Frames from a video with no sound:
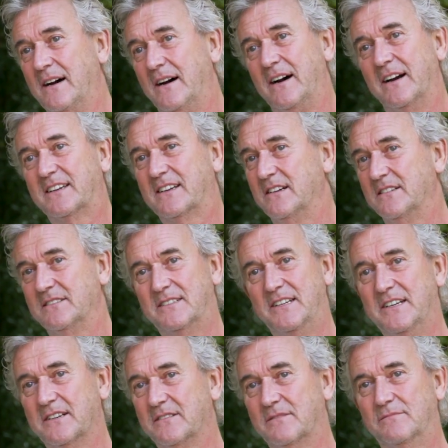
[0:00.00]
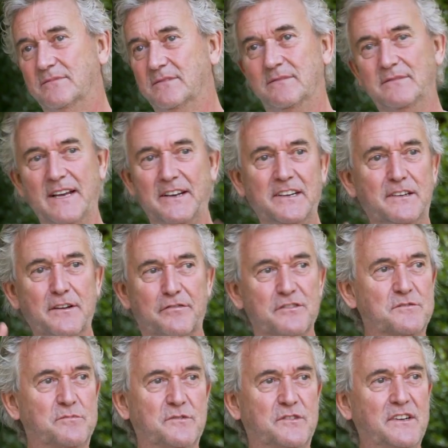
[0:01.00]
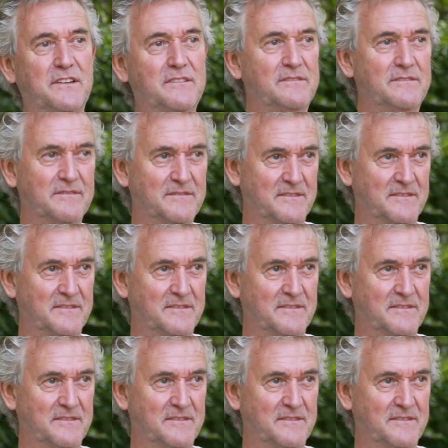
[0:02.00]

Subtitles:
I can't hear any difference between,